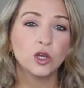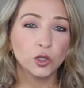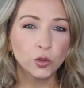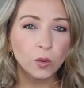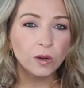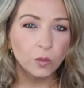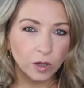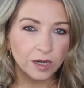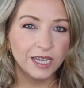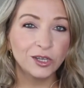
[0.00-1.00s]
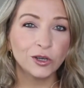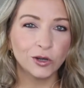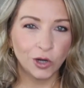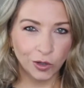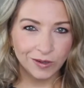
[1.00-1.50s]
Your work in your
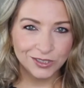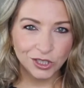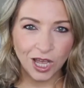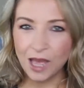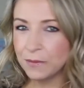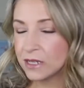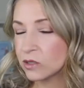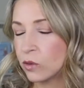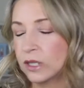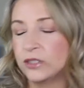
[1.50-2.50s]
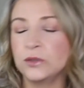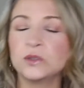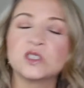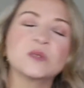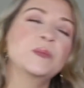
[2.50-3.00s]
current job is going to
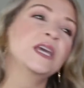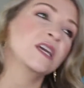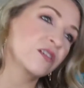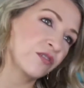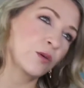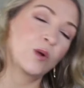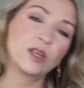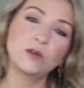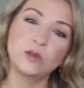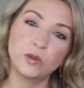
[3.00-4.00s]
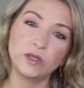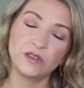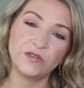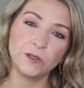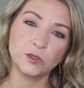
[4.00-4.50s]
speak for what you do in
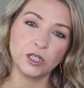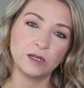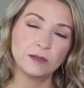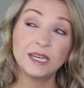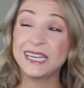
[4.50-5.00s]
the future.